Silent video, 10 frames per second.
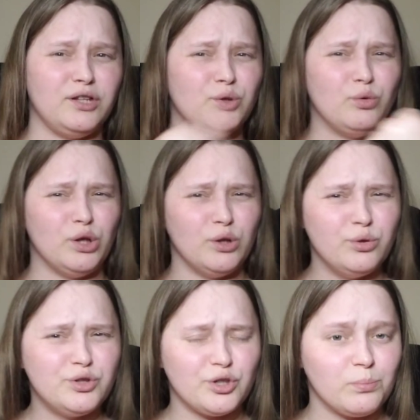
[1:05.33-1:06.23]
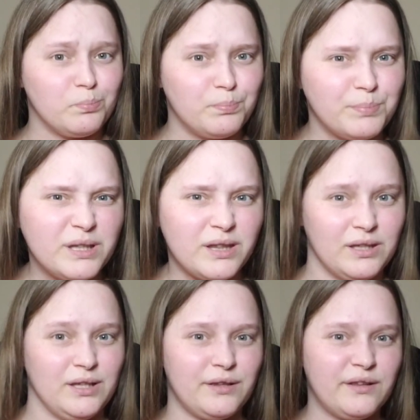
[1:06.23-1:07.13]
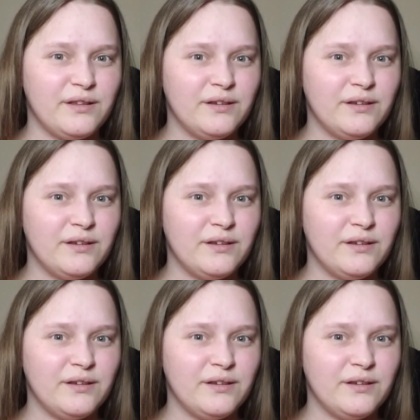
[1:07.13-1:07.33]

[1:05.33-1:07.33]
you lose your business.